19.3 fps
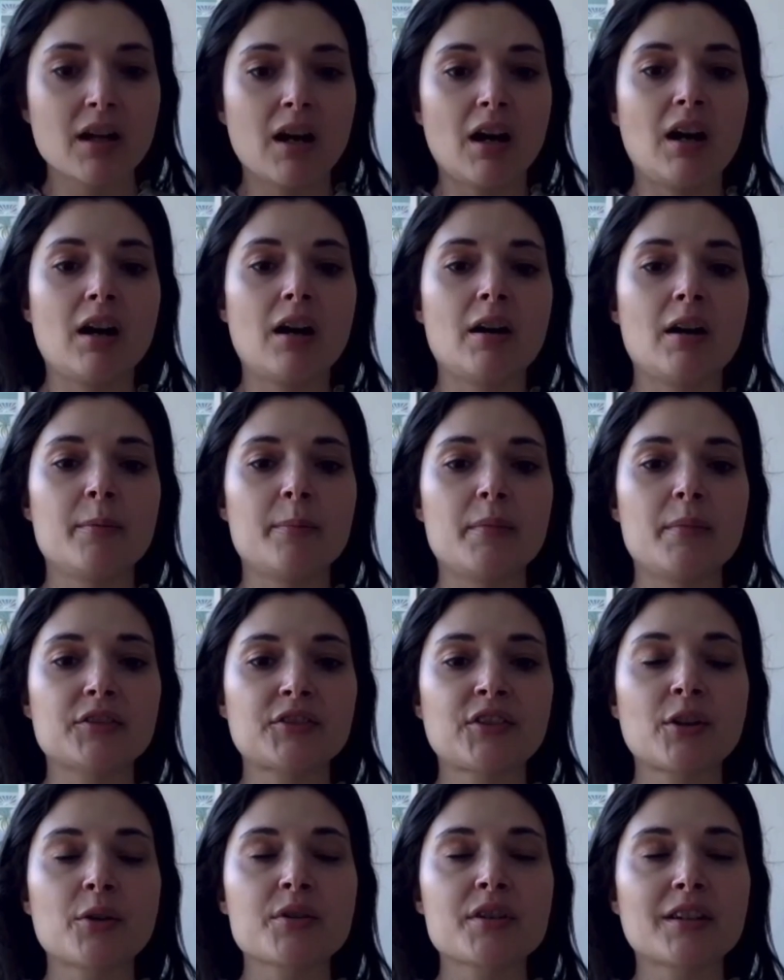
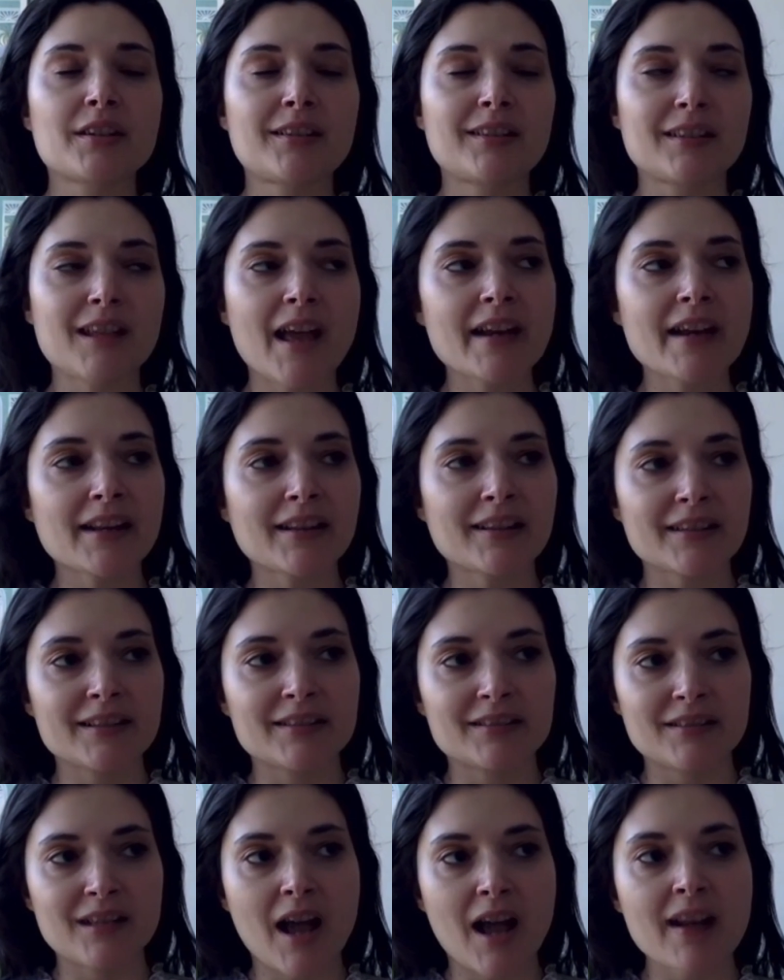
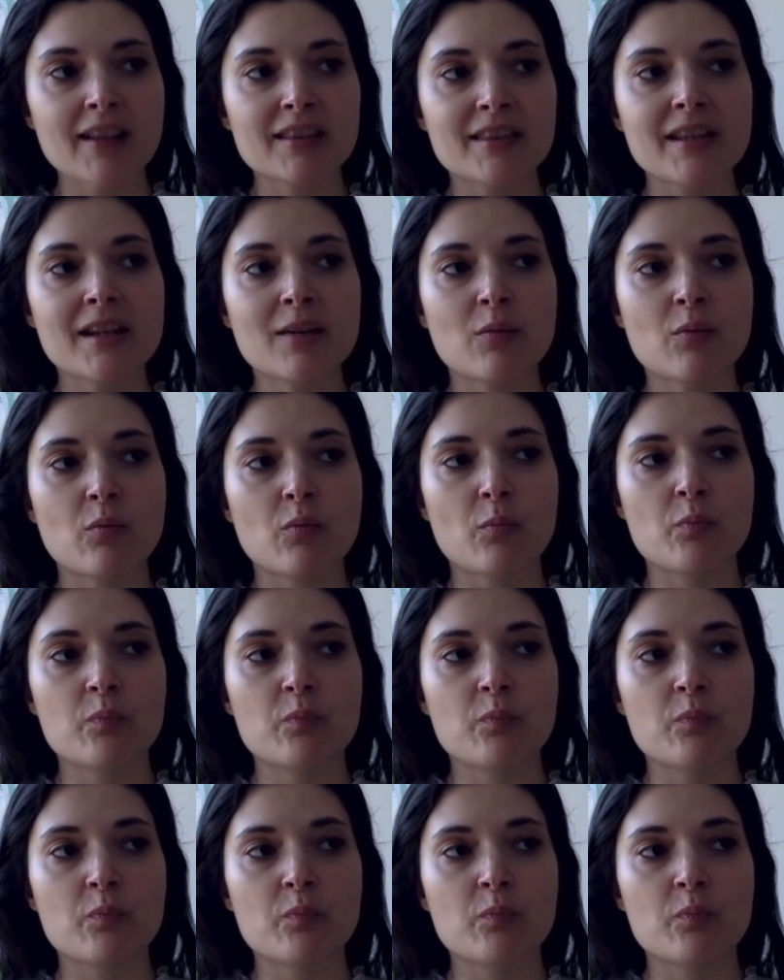I think